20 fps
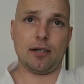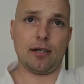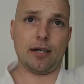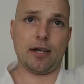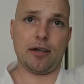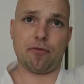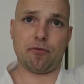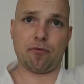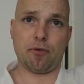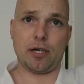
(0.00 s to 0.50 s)

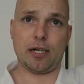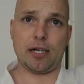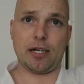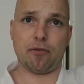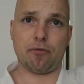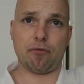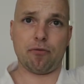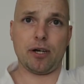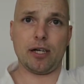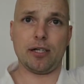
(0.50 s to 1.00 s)
left,
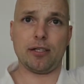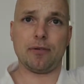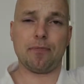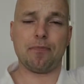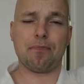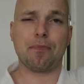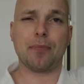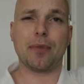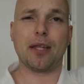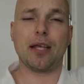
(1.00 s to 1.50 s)
right,
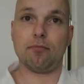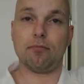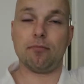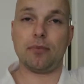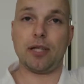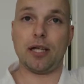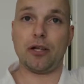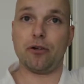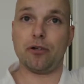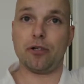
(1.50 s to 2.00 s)

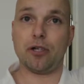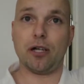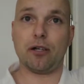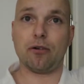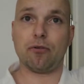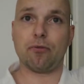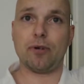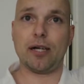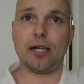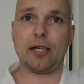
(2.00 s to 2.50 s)
then you're
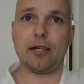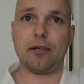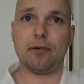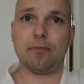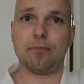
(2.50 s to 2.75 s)
done already.